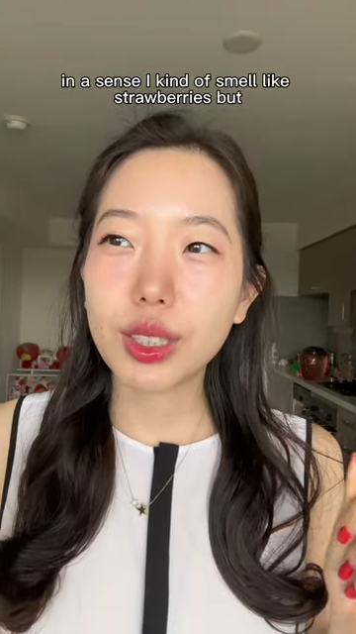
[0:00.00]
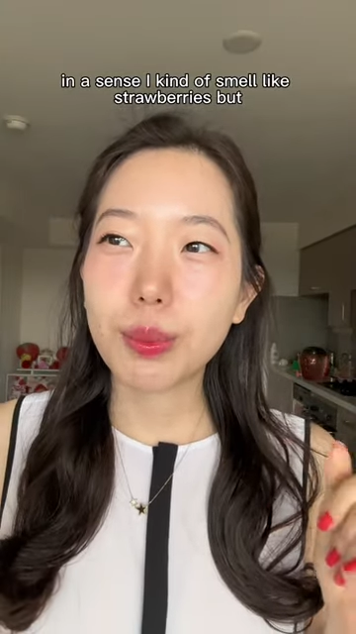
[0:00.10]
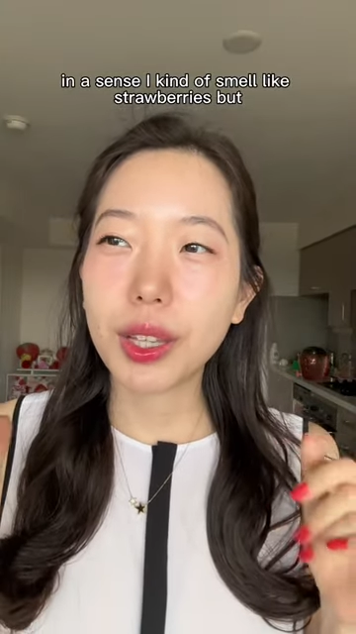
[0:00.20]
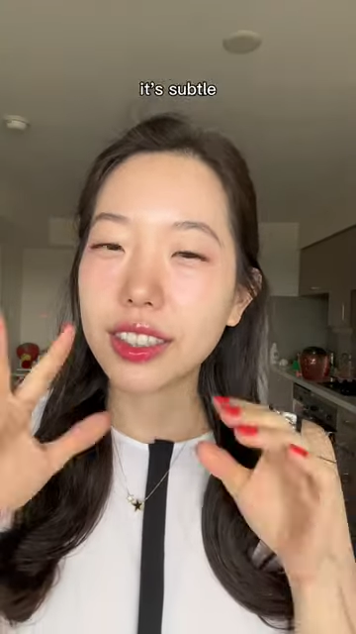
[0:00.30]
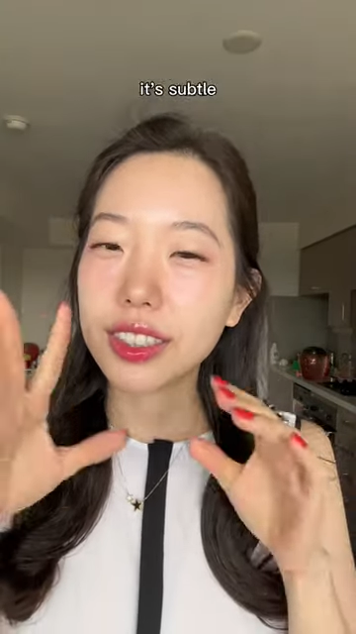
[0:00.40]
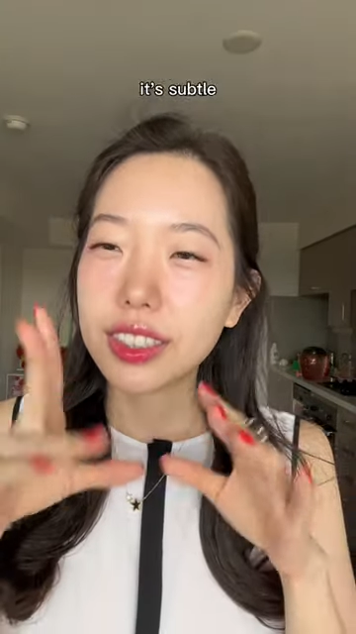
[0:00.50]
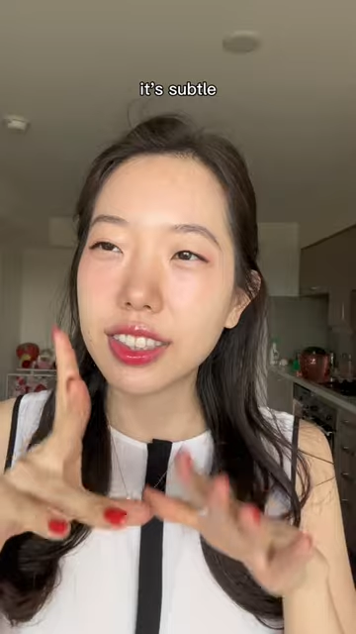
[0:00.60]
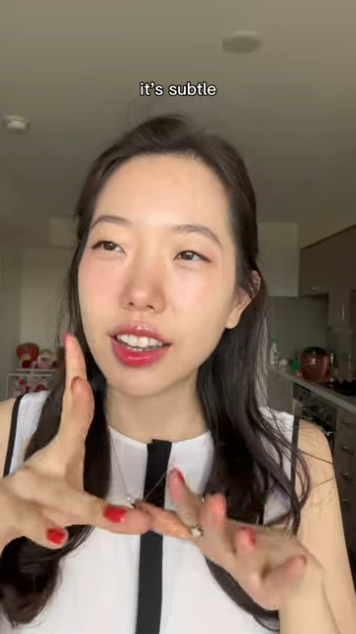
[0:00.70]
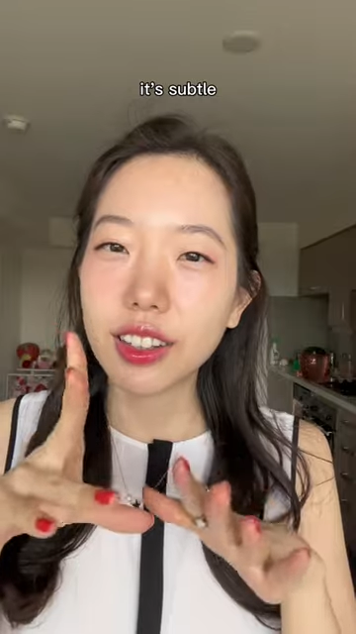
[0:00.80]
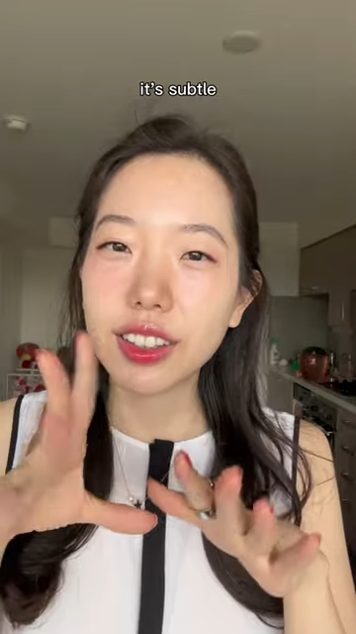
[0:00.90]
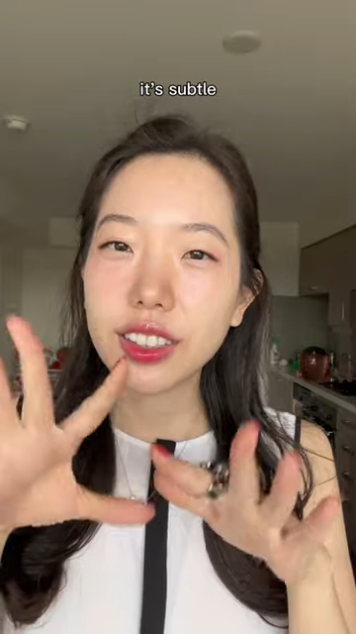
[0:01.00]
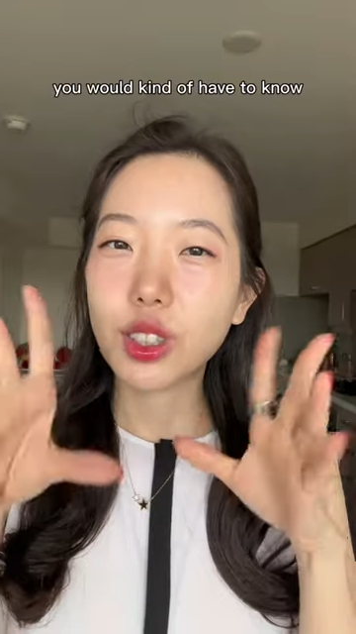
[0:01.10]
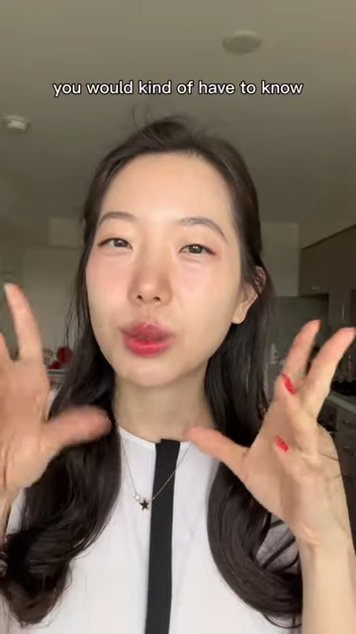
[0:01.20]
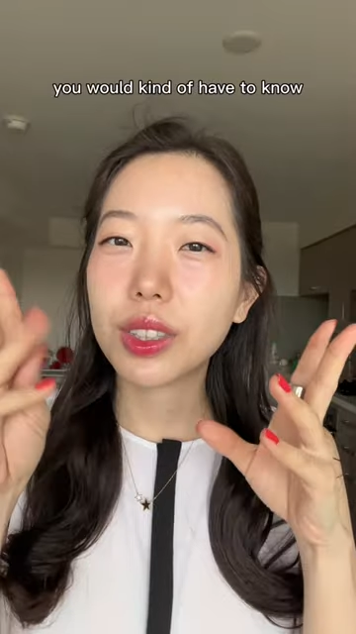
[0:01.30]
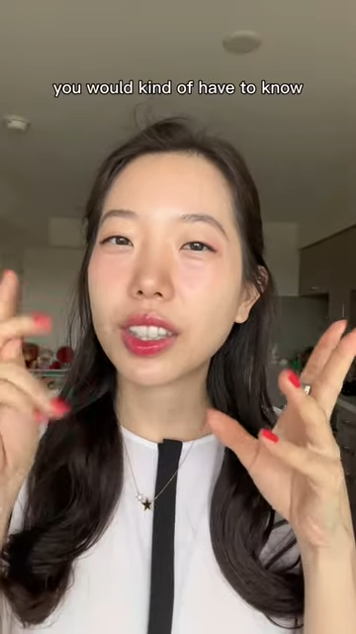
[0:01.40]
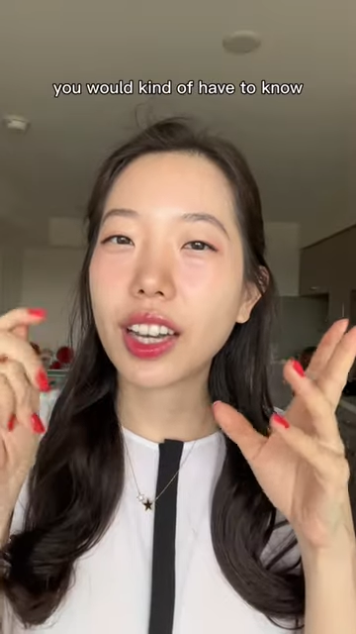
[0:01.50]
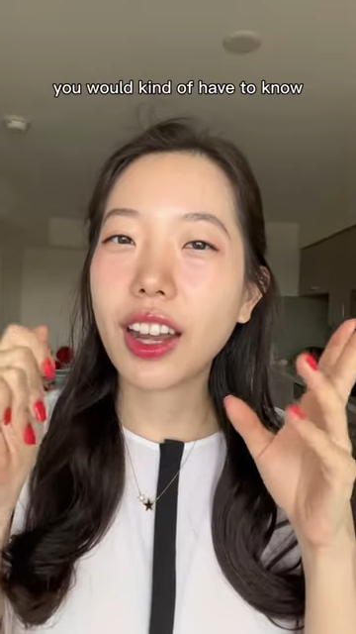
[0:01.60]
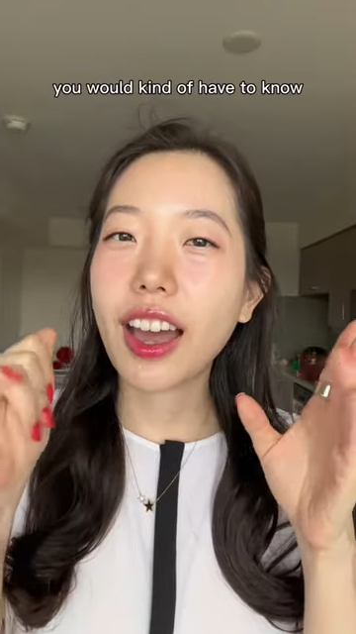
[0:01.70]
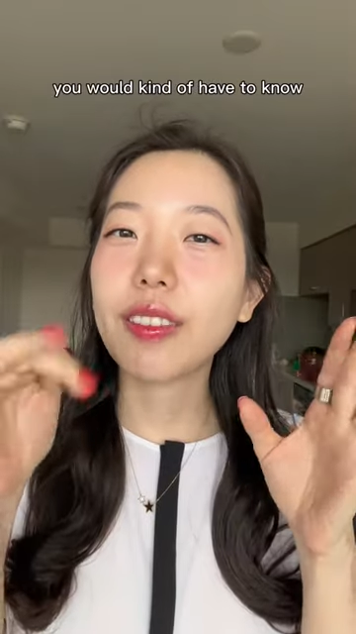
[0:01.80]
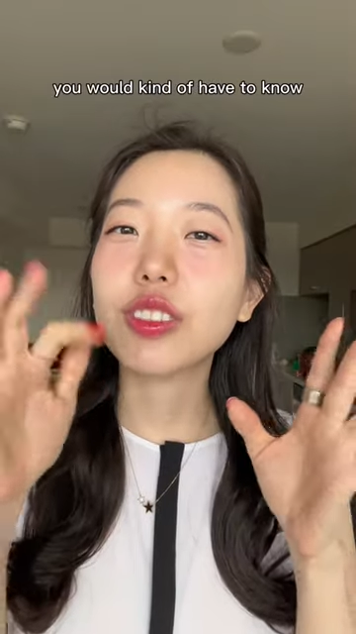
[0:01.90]
but like subtle. You would kind of
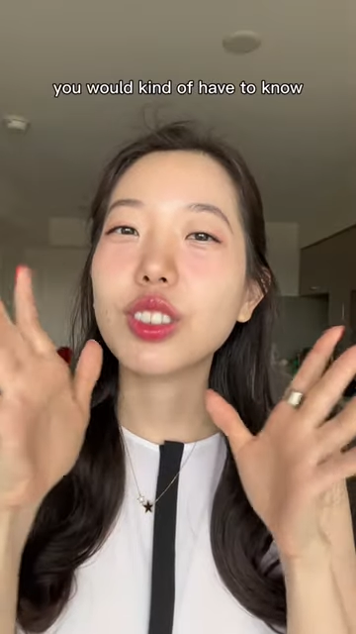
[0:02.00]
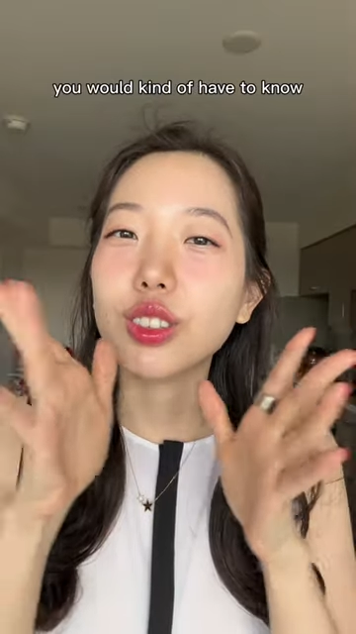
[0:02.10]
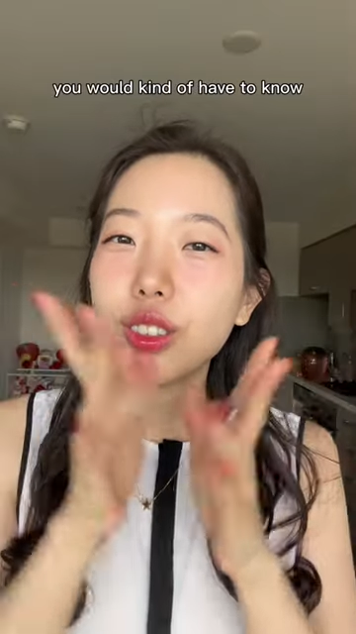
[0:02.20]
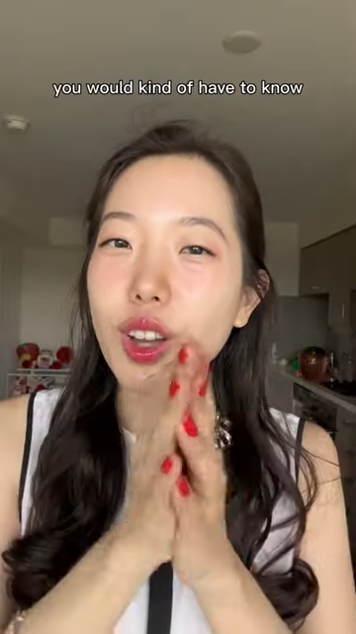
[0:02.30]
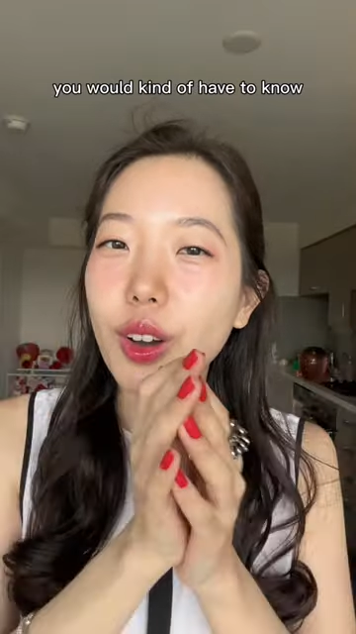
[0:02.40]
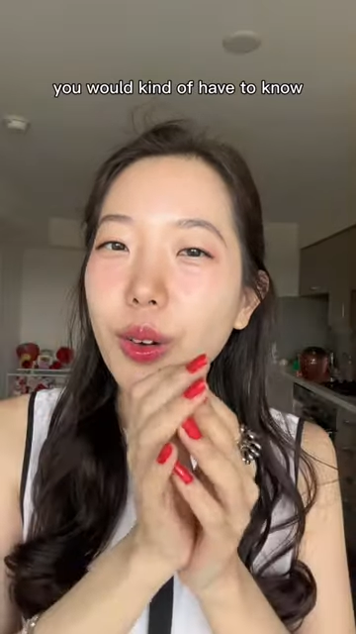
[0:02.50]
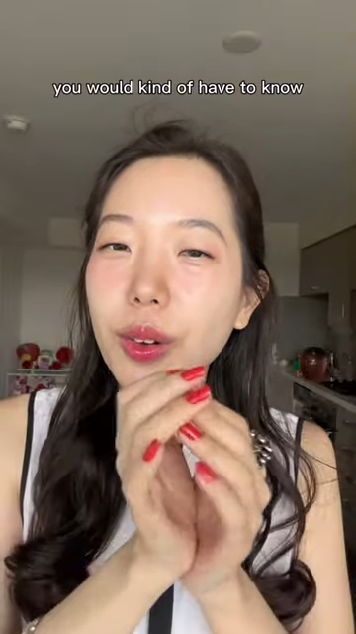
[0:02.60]
have to know.